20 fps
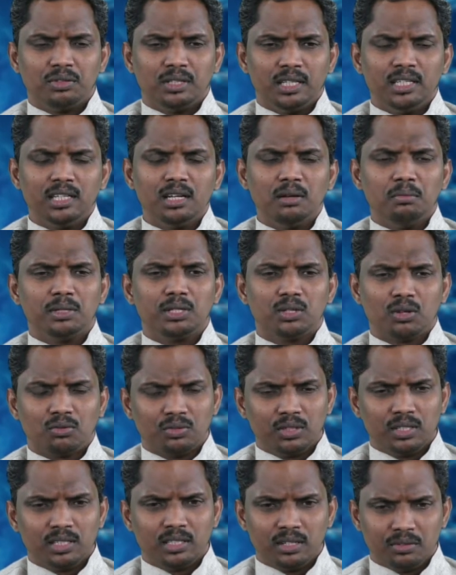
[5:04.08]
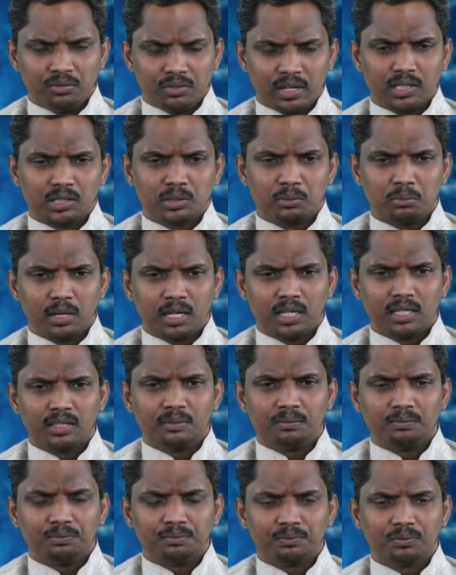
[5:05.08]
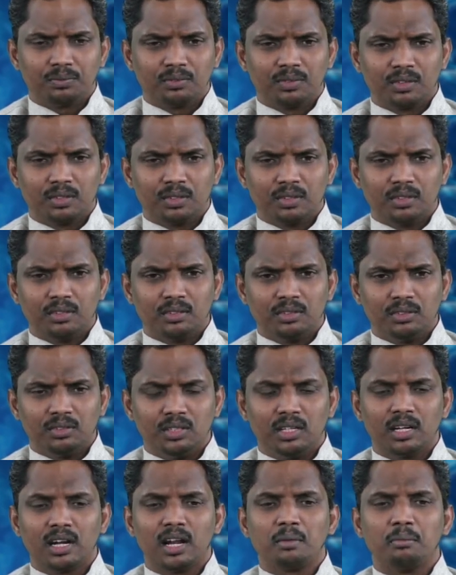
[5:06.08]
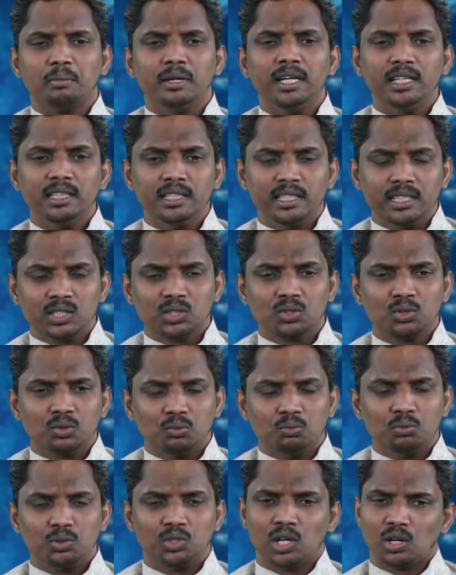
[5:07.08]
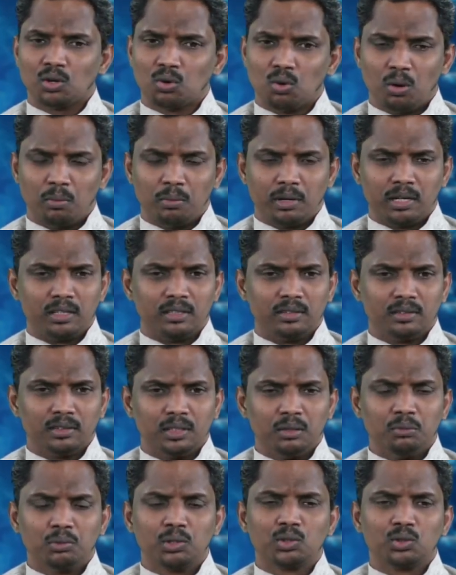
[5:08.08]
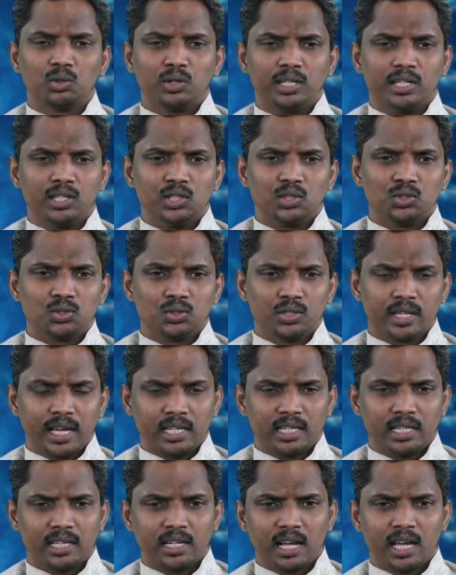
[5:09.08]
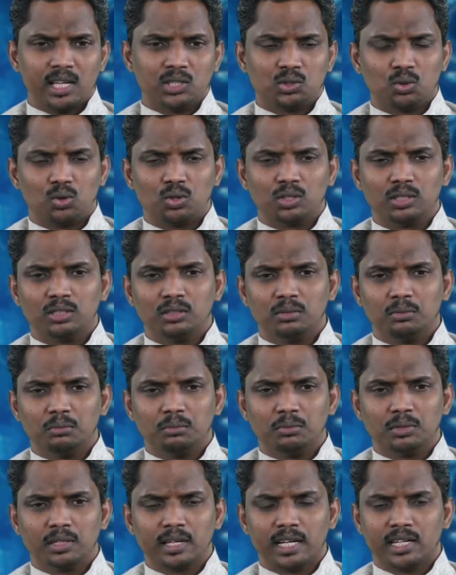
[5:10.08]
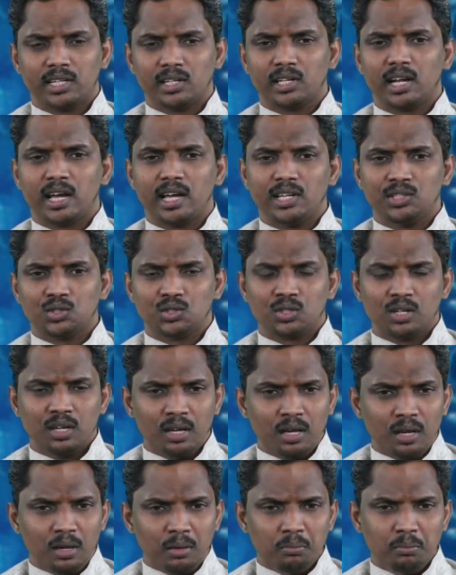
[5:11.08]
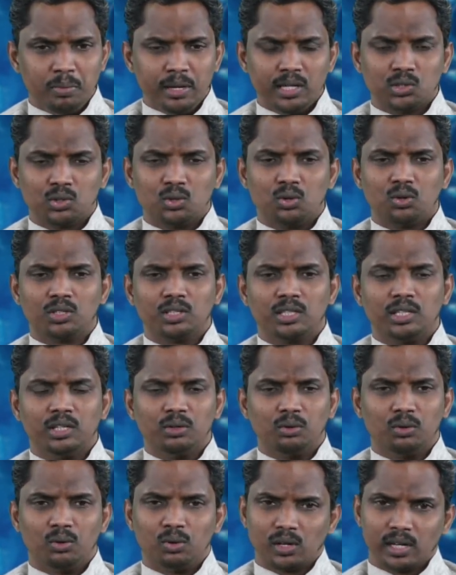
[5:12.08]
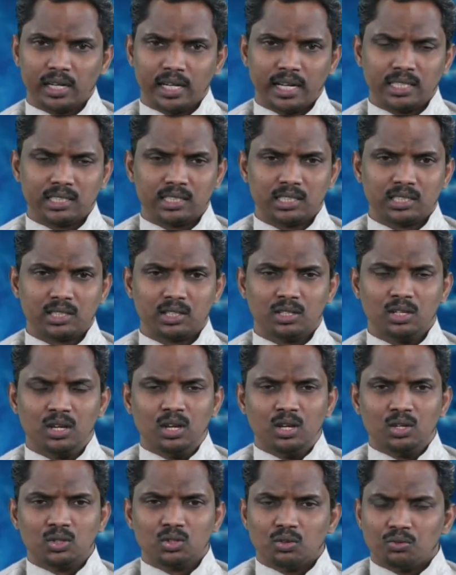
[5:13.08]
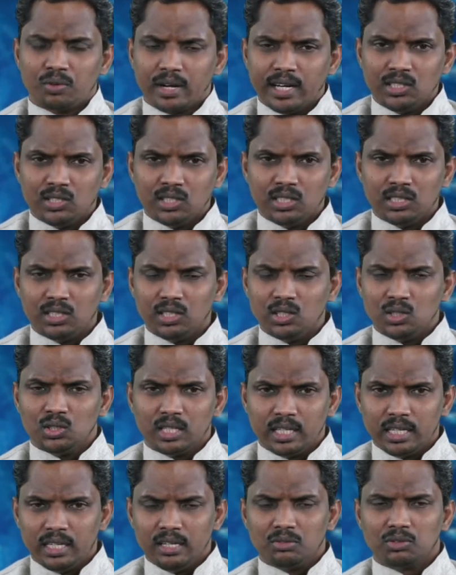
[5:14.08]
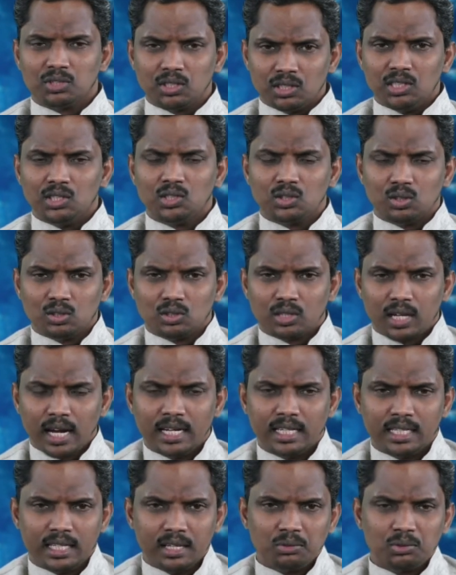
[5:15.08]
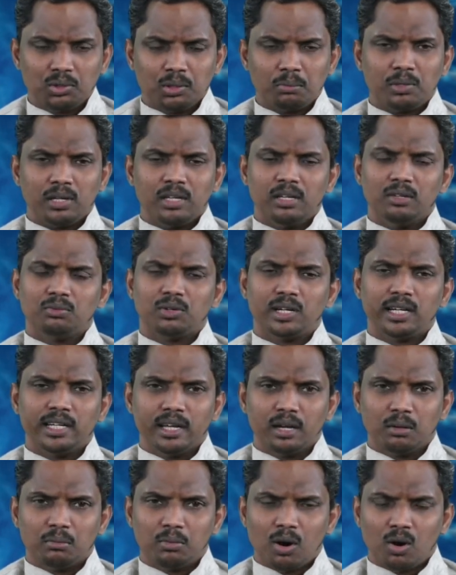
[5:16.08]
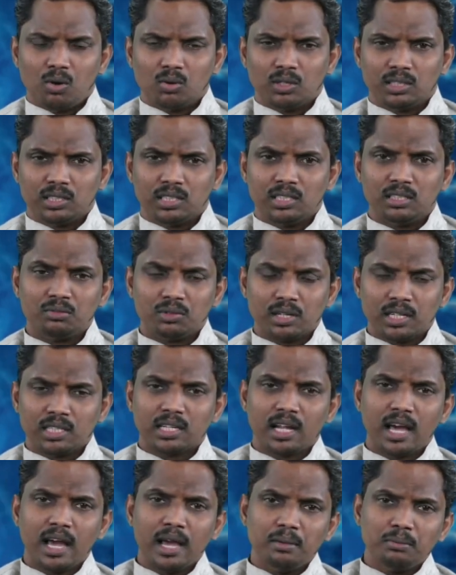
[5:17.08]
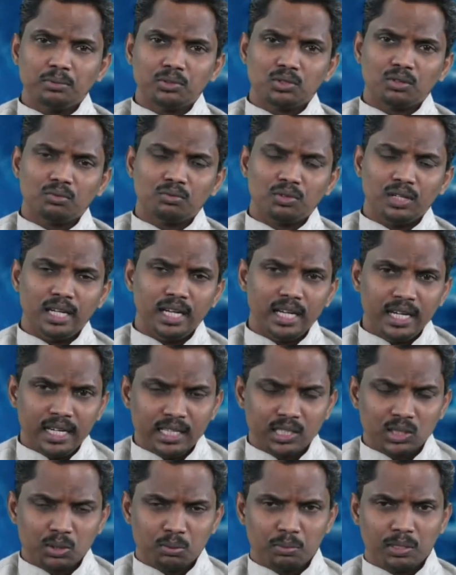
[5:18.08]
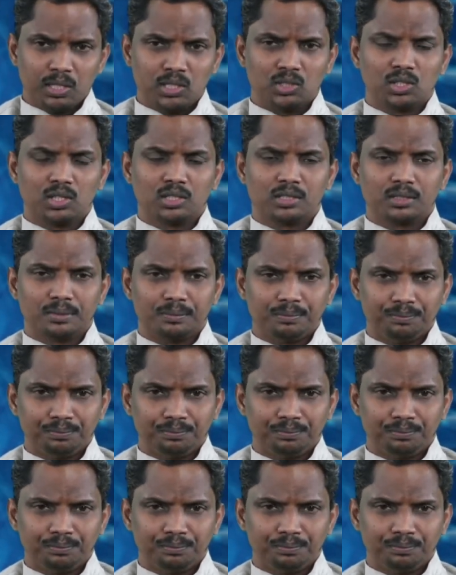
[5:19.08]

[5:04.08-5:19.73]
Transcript: little bit of difference, but there are many things which are common, even though it is categorized based on the organization. So friends, this slide gives a brief idea about the different types of learning spaces.